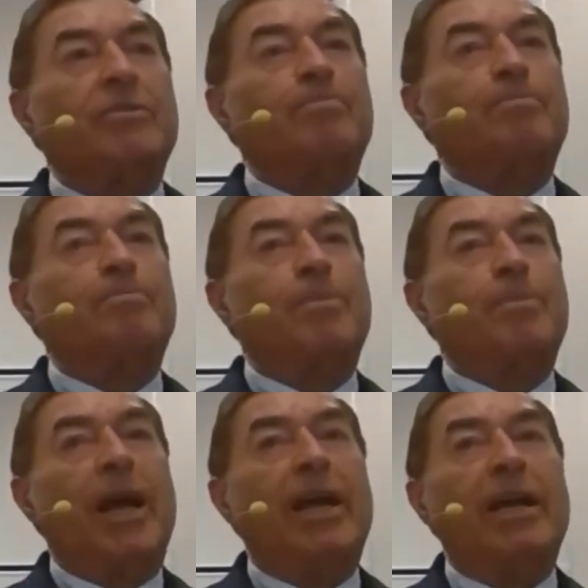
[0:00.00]
to
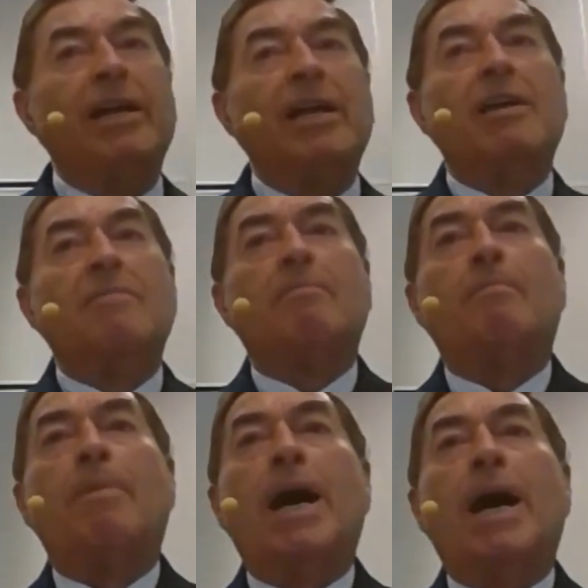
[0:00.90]
pray,
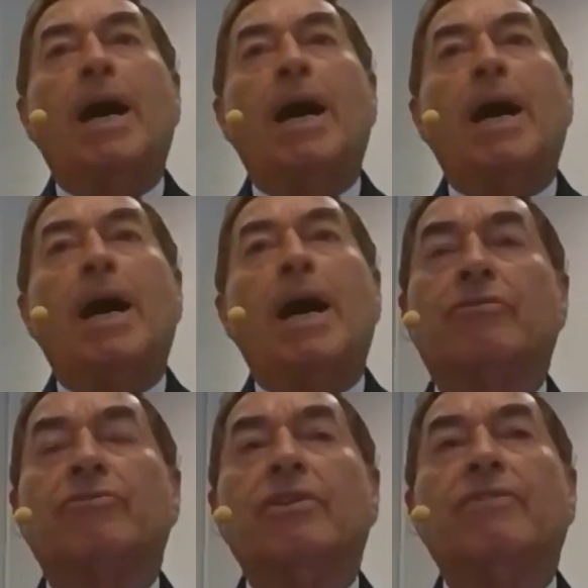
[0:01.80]
but
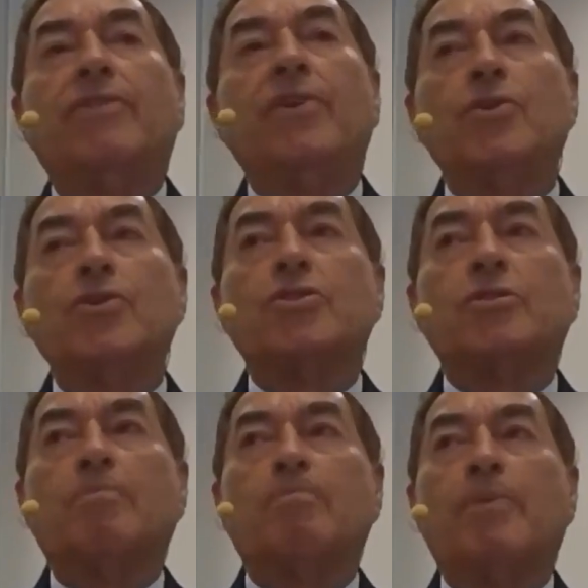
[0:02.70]
they refused
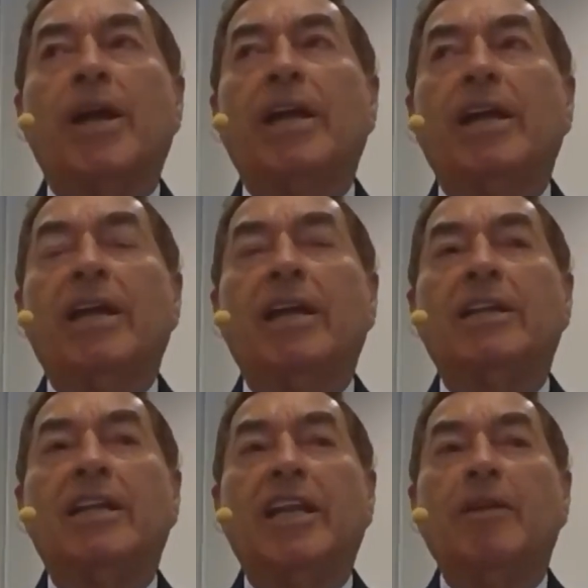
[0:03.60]
to pray in
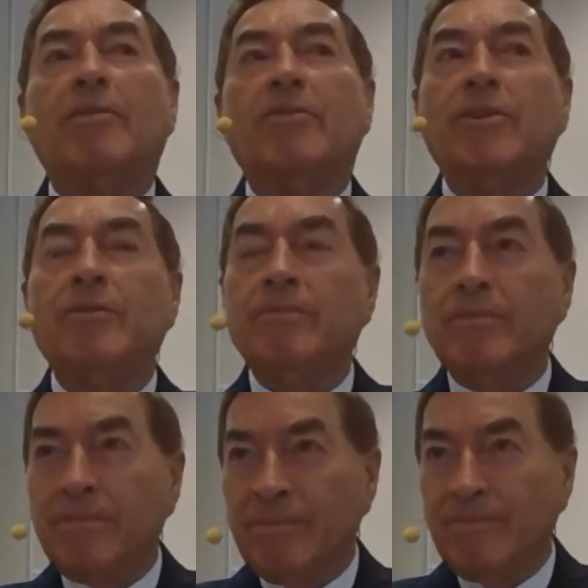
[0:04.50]
the name of whom?
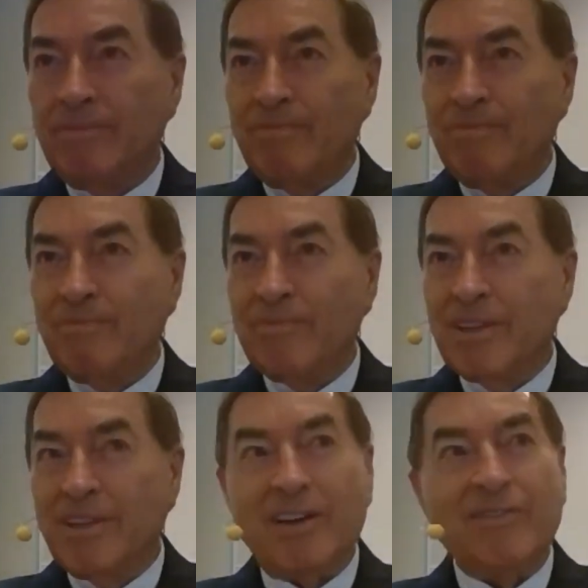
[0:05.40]

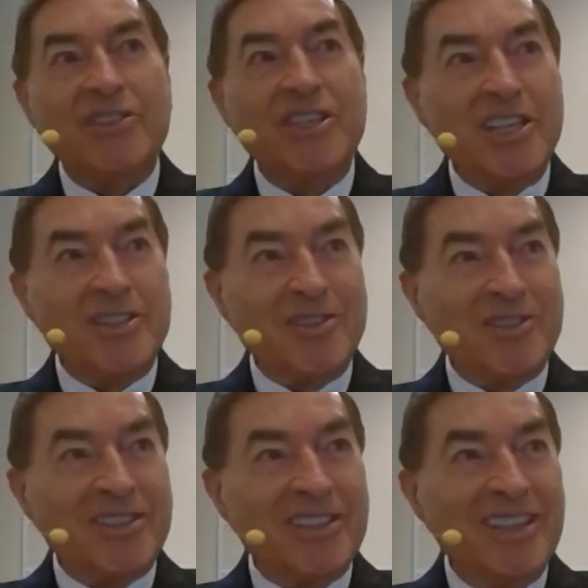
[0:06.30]
Of
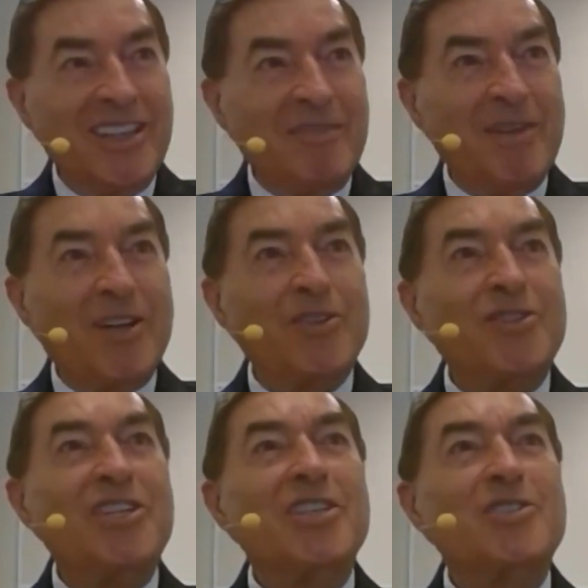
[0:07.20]
Jesus, because
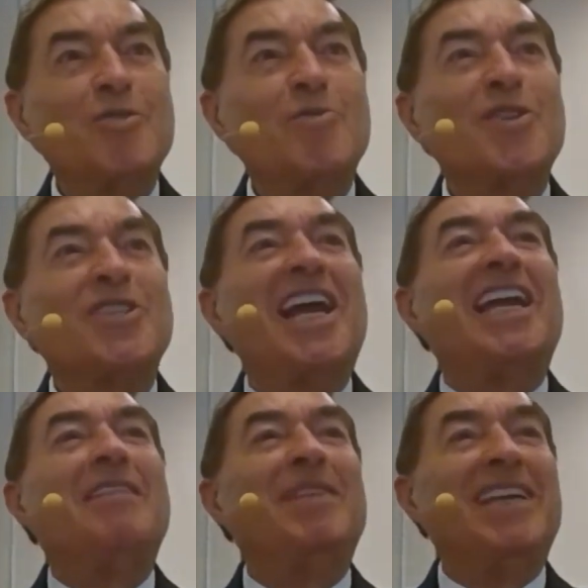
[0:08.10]
Jesus was the
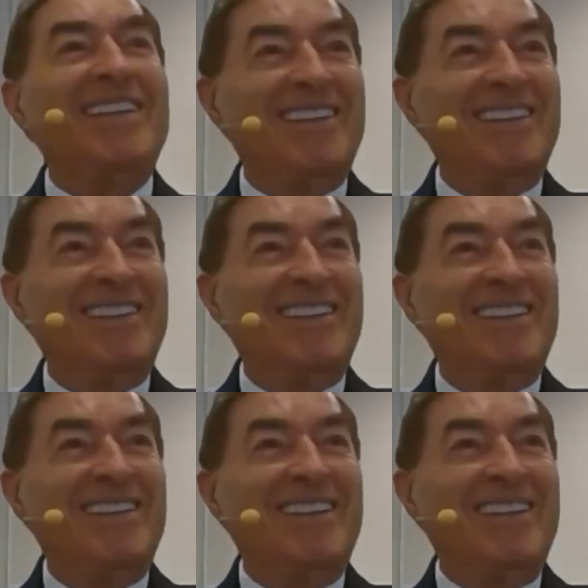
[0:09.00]
enemy.
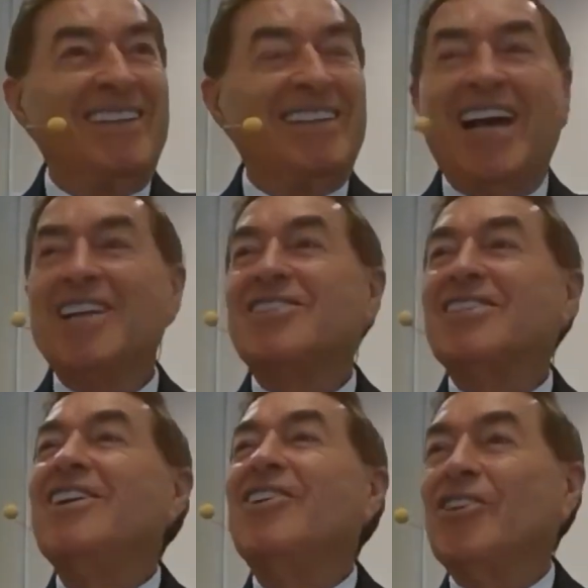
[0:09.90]
That's
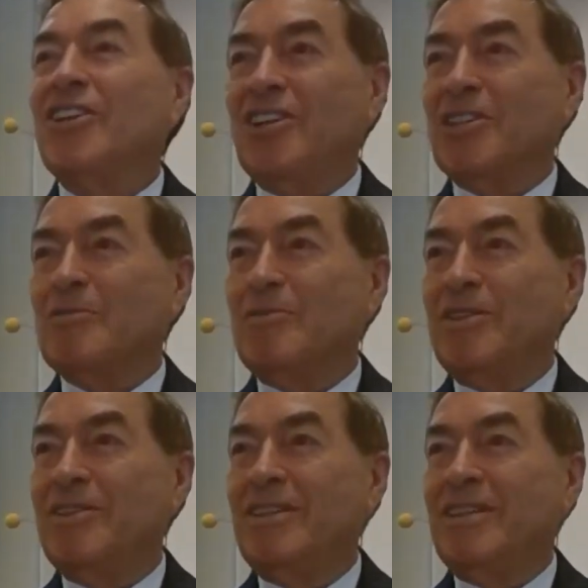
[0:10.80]
syncretism.
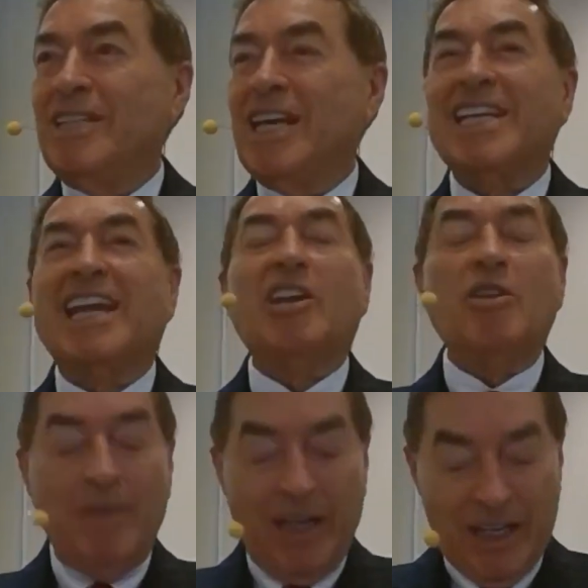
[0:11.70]
That's
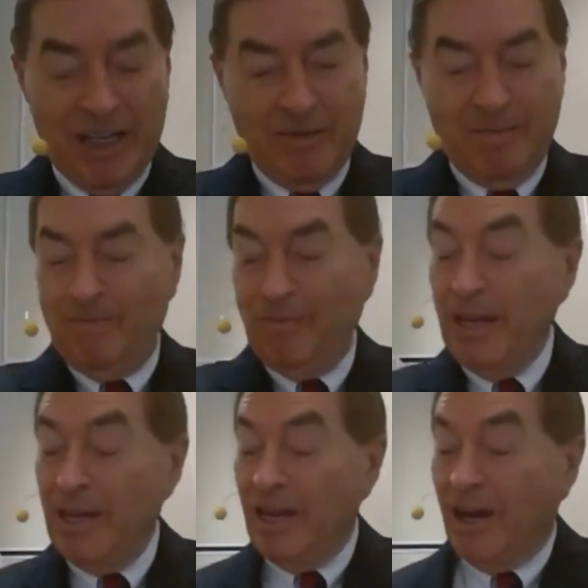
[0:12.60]
ecumenism.
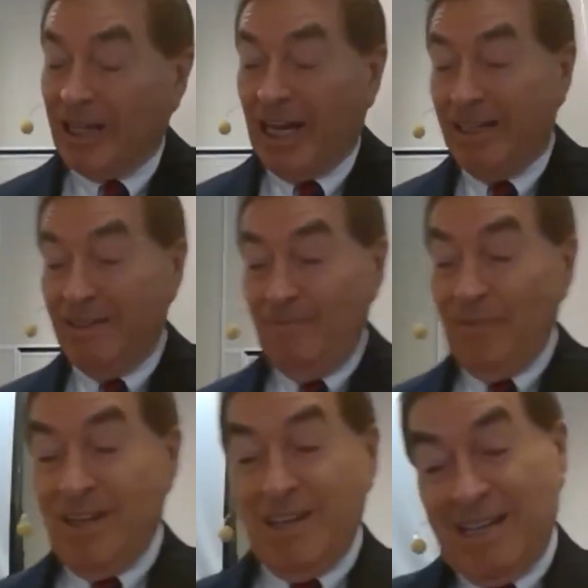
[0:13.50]
Okay,
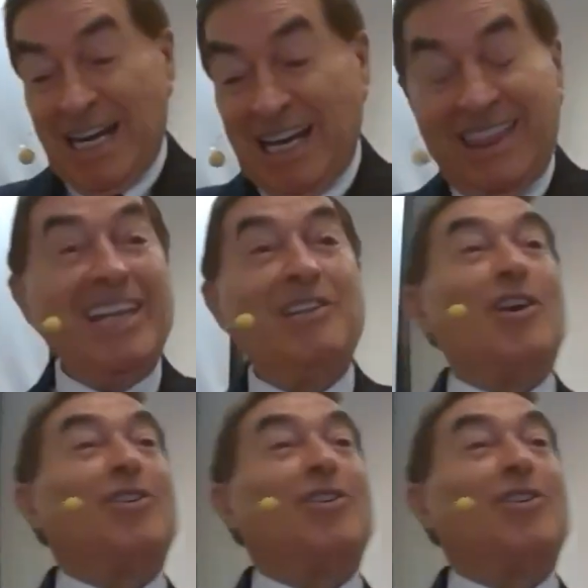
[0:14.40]
I think you're